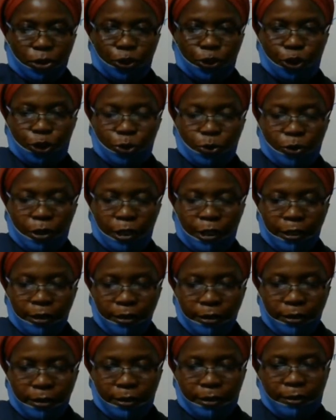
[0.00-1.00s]
during
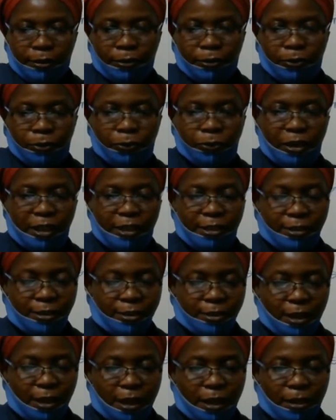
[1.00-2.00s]

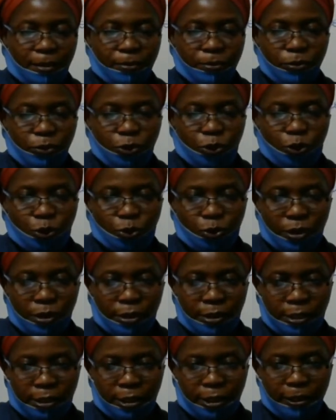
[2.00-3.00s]
first term
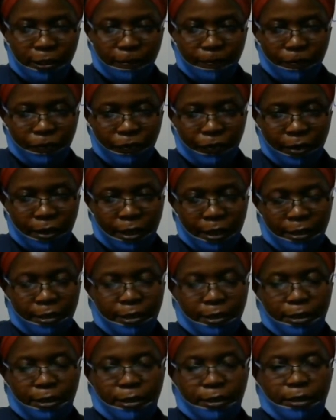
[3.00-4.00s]

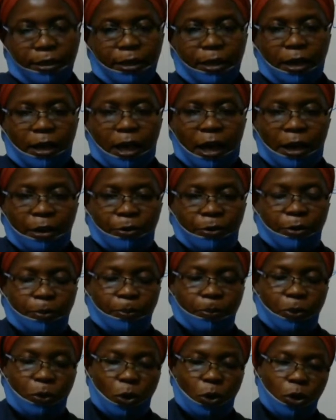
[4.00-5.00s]
2018. A
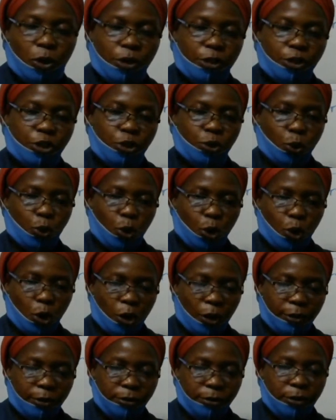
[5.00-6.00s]
report
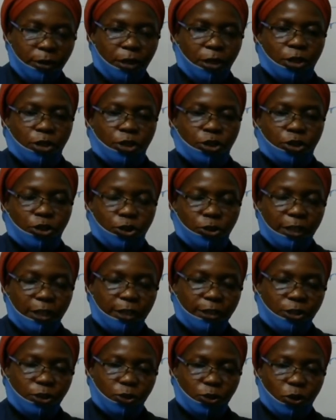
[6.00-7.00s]
on
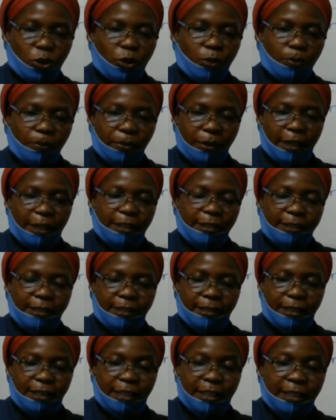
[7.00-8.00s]
students'
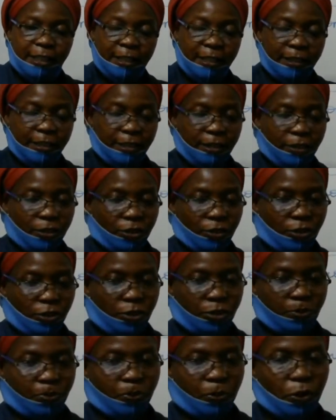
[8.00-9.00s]
complaints in
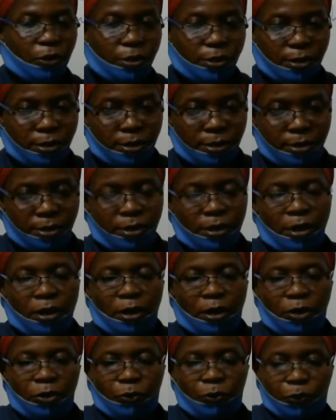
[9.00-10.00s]
sports
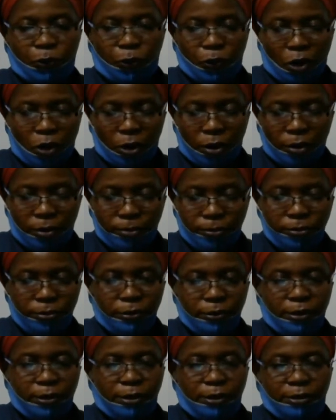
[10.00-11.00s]
from
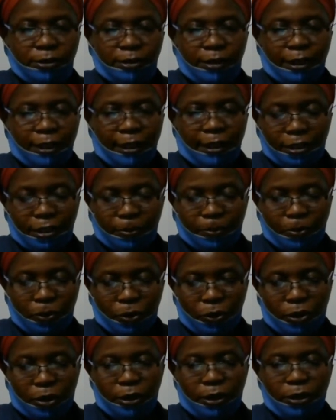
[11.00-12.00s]
the head
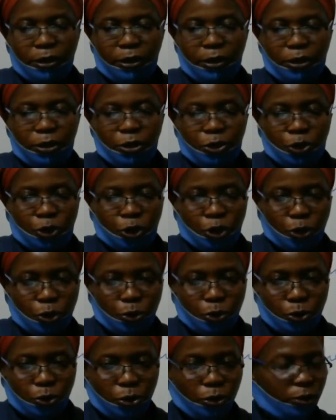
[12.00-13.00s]
boy
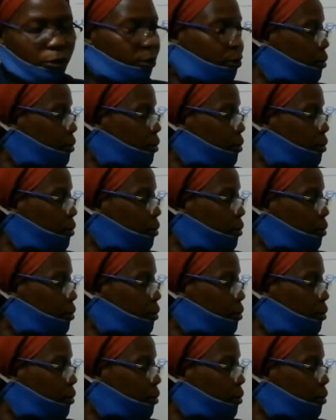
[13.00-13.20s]
to